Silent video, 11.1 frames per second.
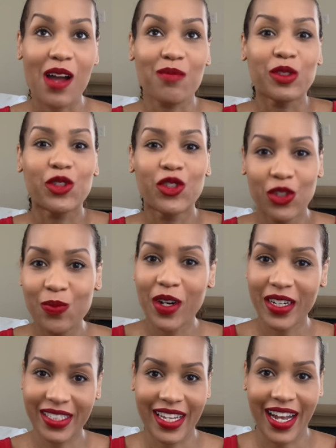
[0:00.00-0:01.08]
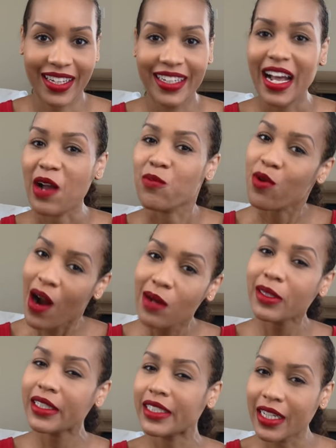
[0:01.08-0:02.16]
I'm super excited. I
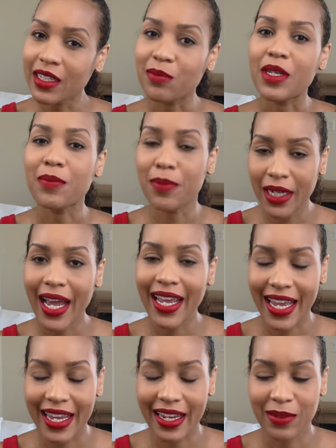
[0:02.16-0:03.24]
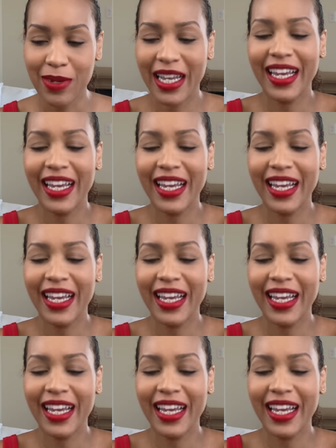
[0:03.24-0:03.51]
probably shouldn't be, but I am.